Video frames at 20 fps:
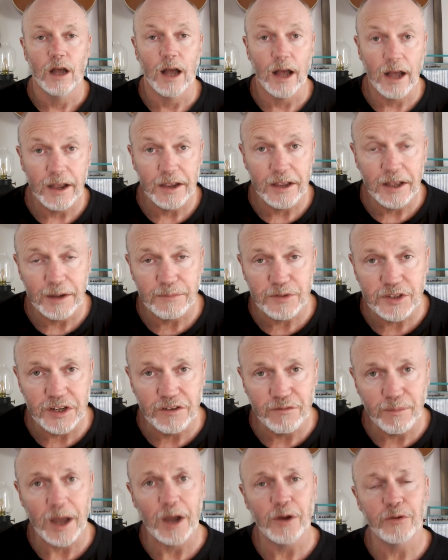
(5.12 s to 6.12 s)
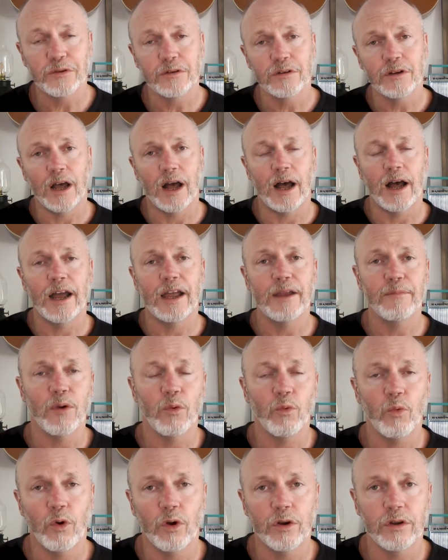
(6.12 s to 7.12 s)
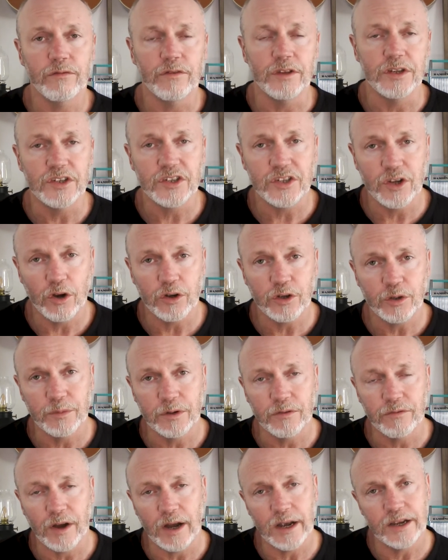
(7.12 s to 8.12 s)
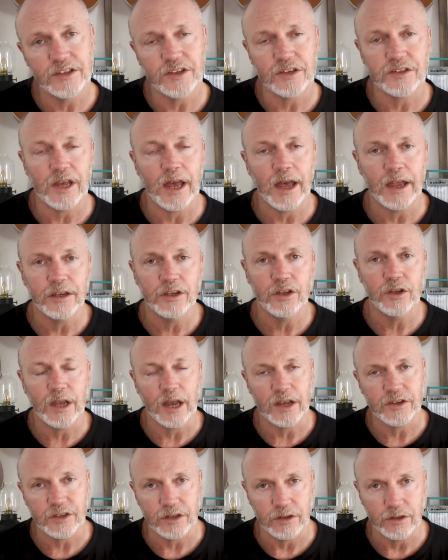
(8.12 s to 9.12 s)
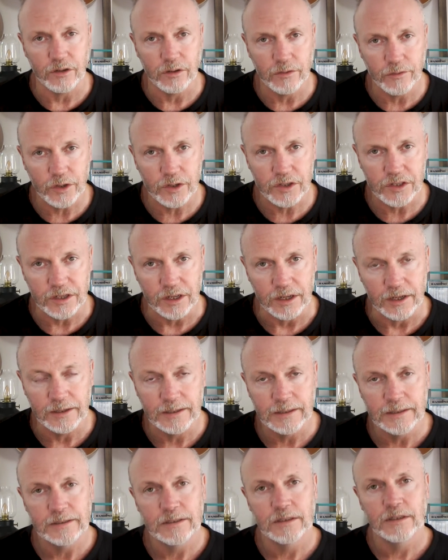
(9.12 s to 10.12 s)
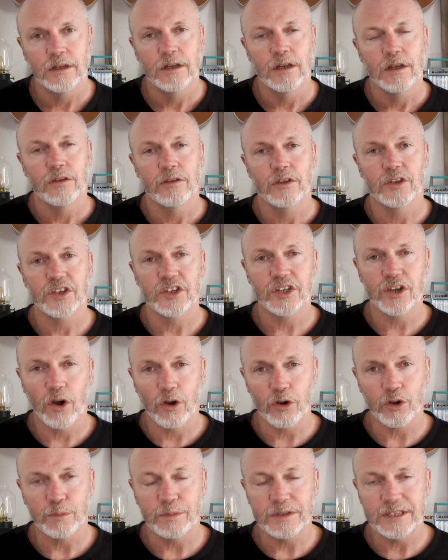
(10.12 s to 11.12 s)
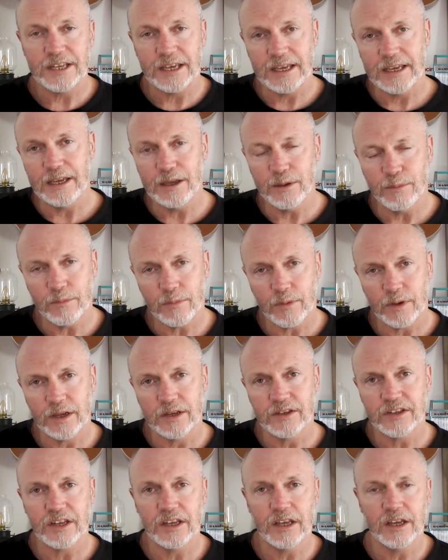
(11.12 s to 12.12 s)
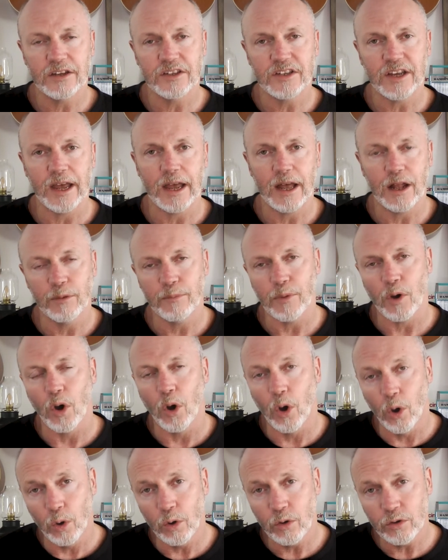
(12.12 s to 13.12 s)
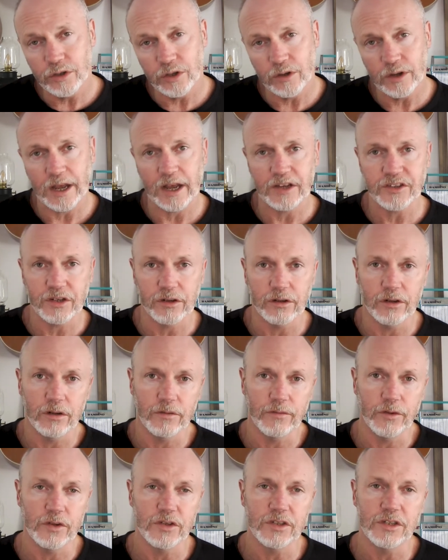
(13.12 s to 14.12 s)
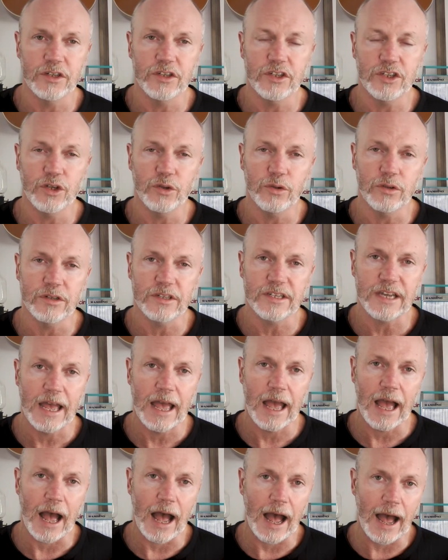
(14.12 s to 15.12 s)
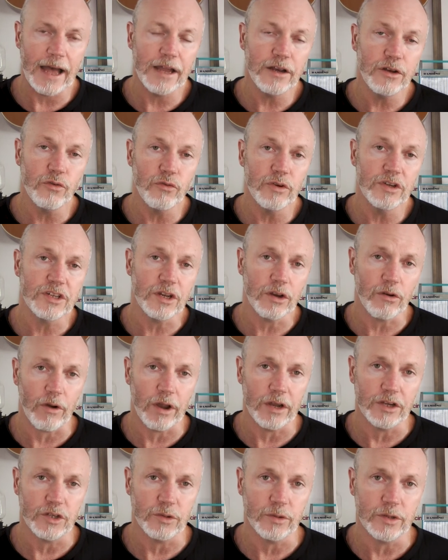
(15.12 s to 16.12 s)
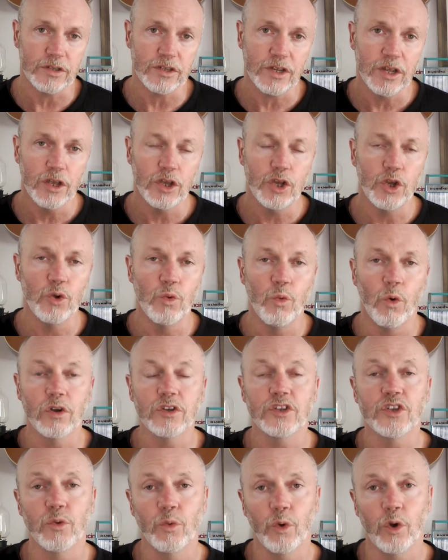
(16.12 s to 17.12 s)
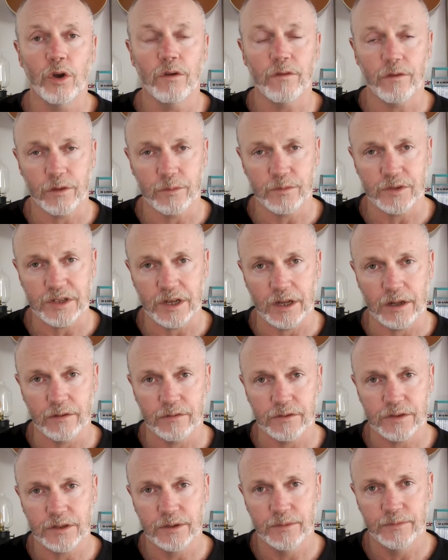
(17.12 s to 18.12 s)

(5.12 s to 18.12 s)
Hi, I'm Steve Bowden. I'm one of the startup advisors at Newcastle University. The startup team is here to help all Newcastle University students and recent graduates who want to work for themselves.